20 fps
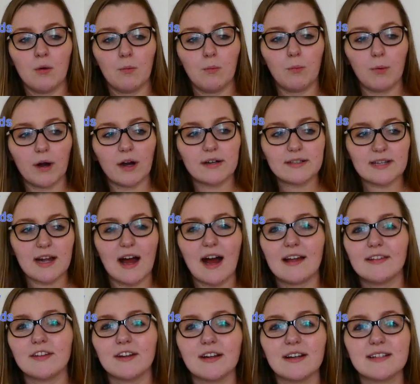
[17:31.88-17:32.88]
worked
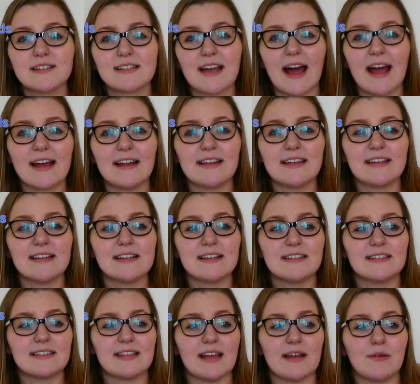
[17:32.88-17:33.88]
on their
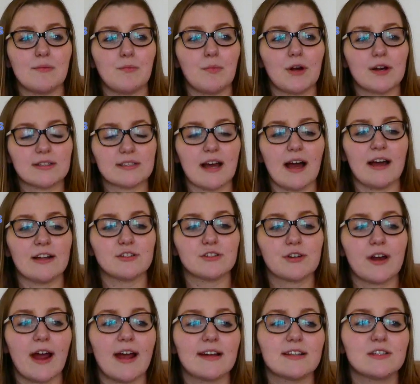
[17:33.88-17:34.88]
anxieties, they worked on
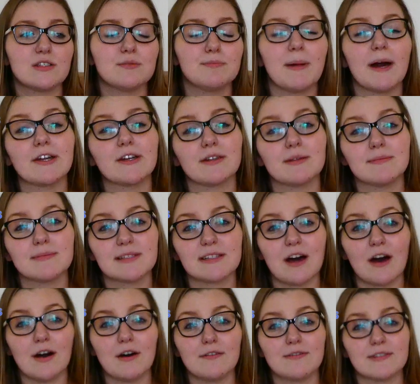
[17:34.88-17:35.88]
trying to better
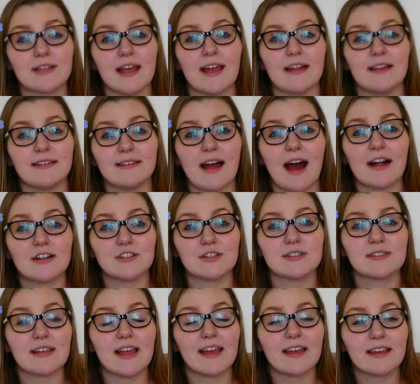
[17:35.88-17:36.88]
themselves and not
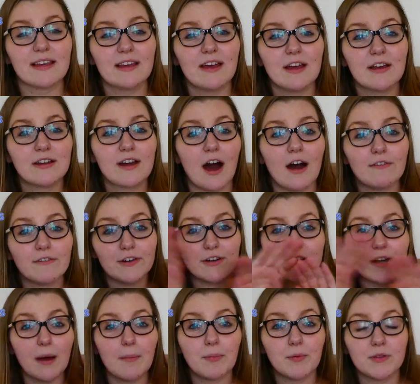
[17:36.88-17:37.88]
just like cover
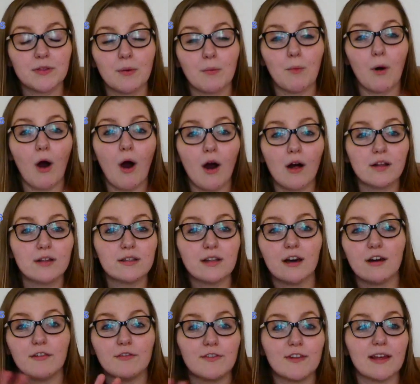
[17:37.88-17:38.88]
it up with a wall
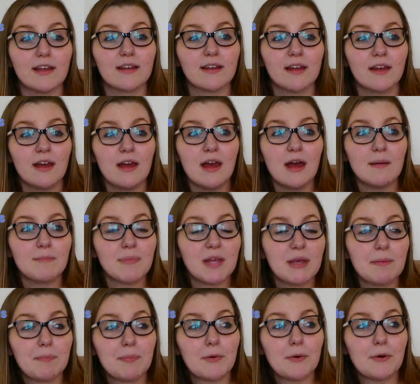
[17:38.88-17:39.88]
of like
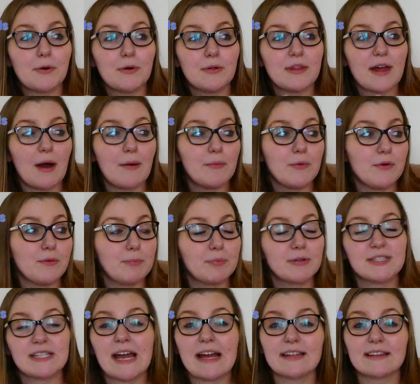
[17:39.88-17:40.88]
people that will
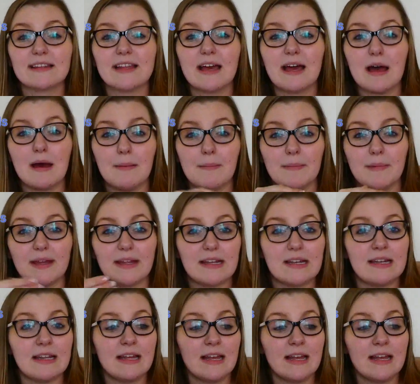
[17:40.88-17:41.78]
protect them, and